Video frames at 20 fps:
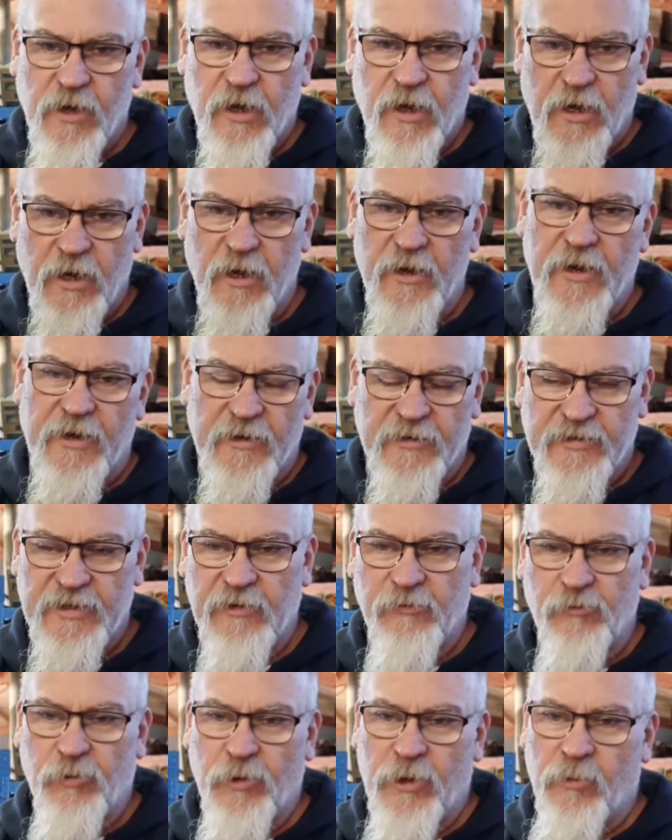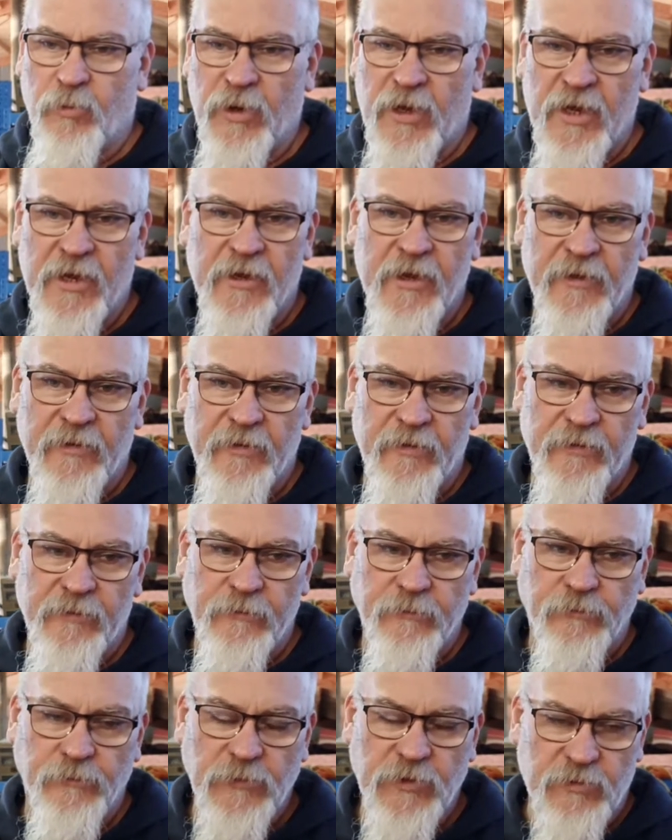clinic to see whether we could get
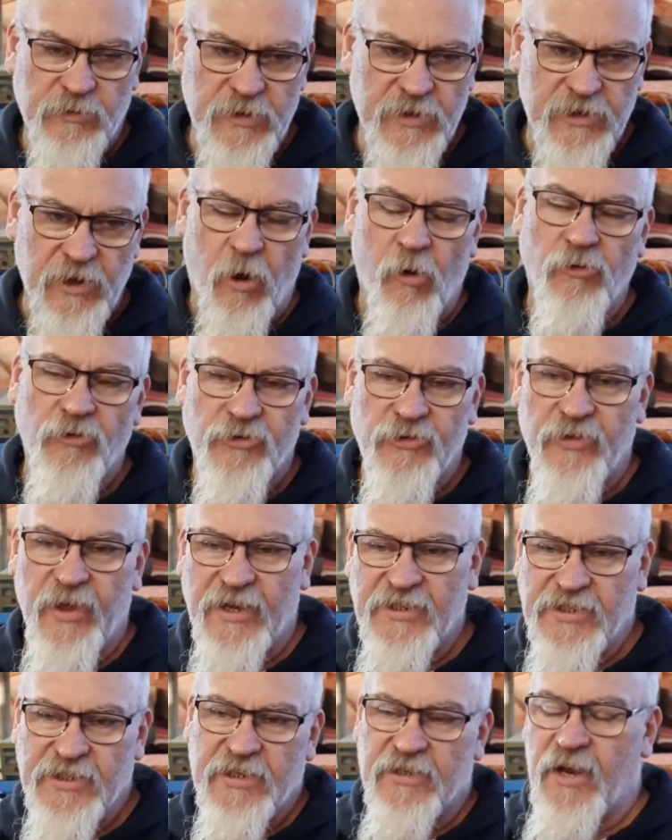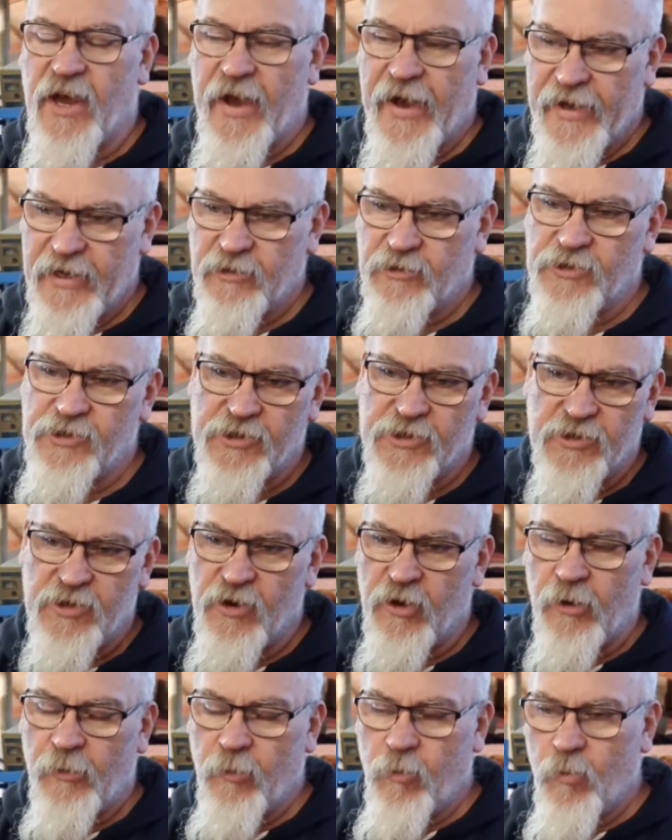the results, and they said, no, you just, yeah,
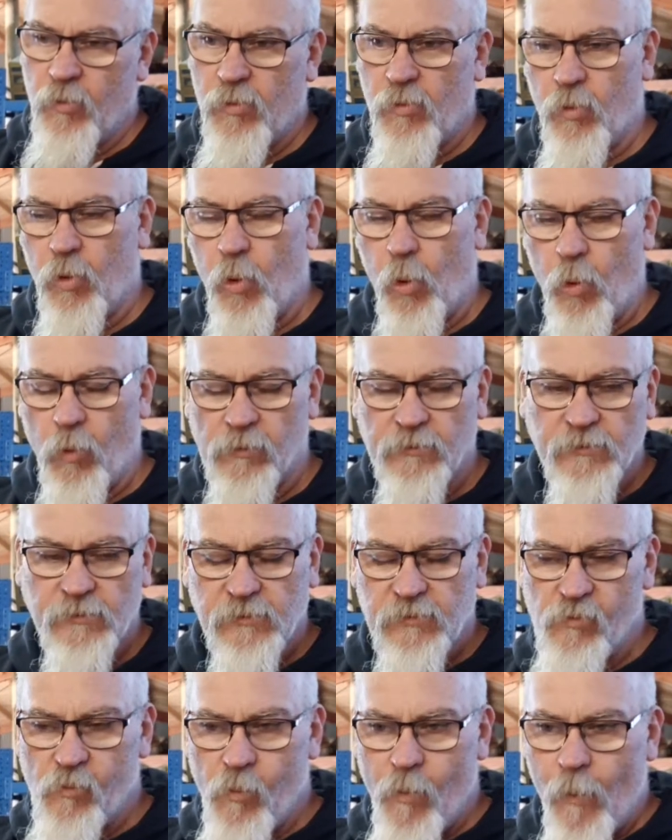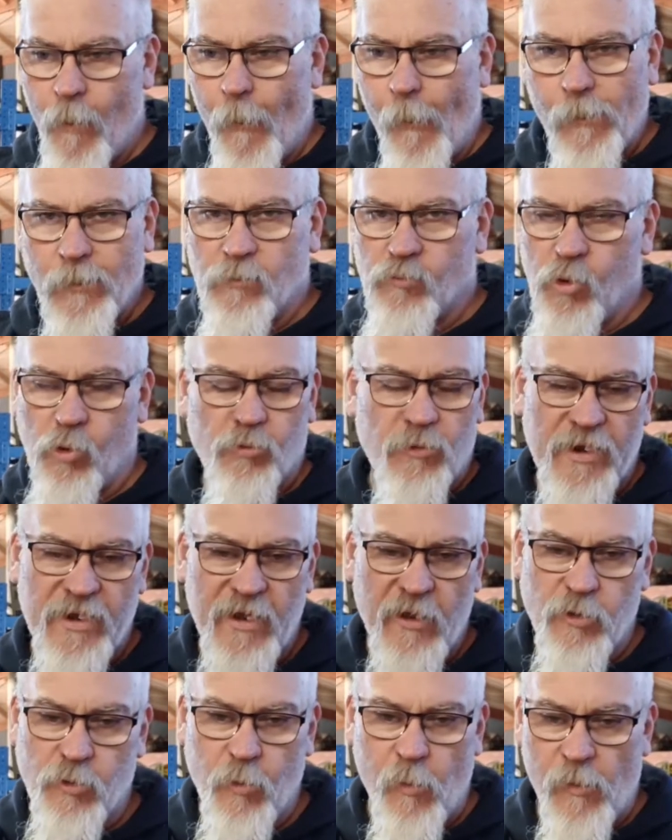we'll ring
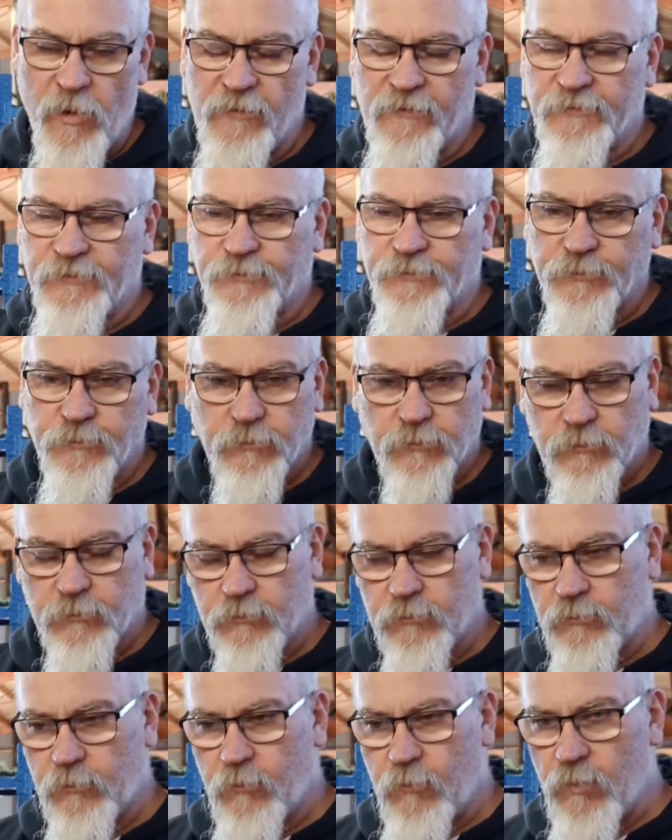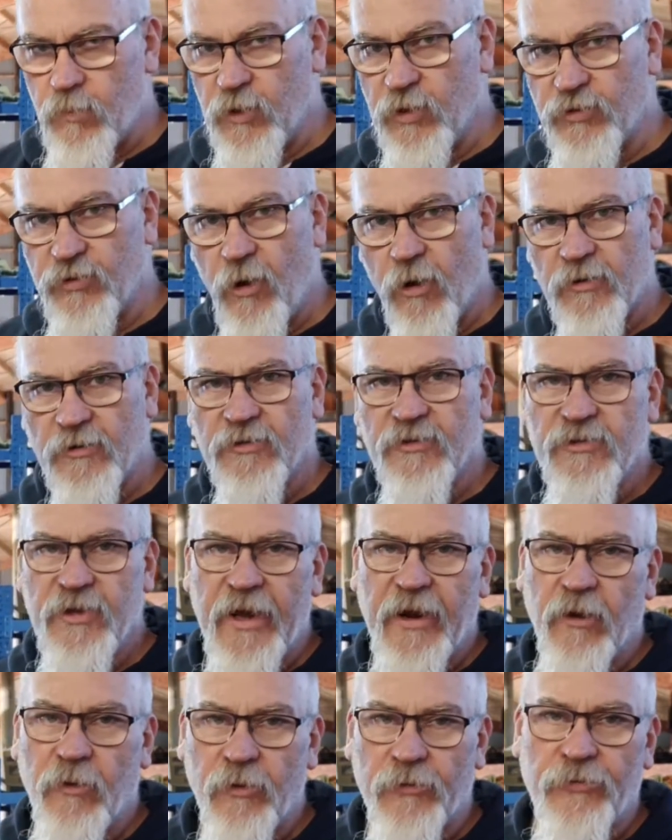you when the doctors
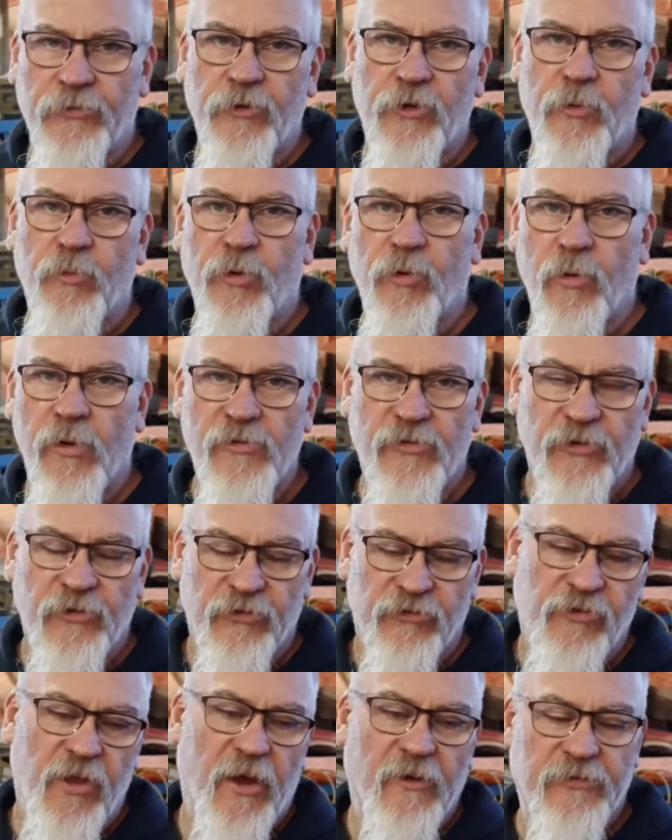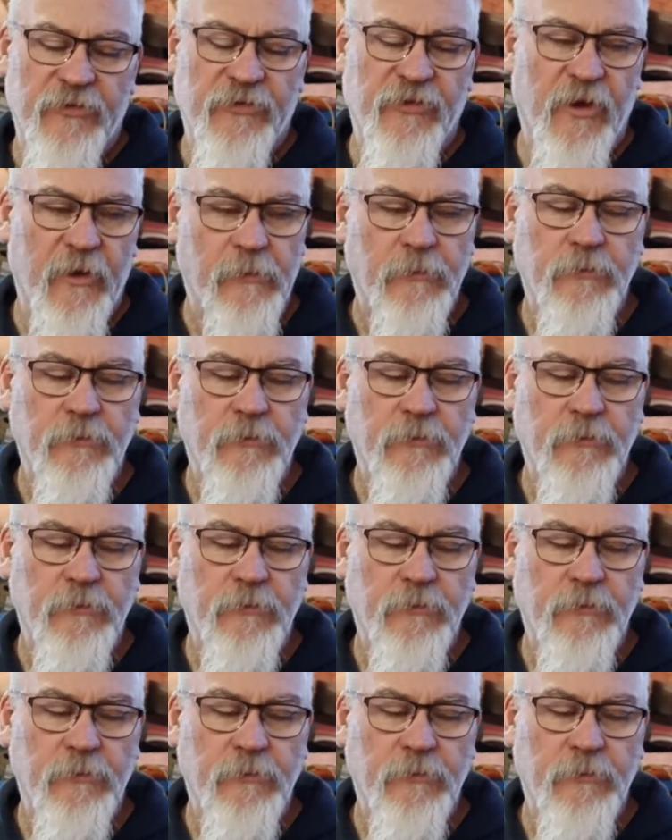had a look through them and all that sort of stuff. So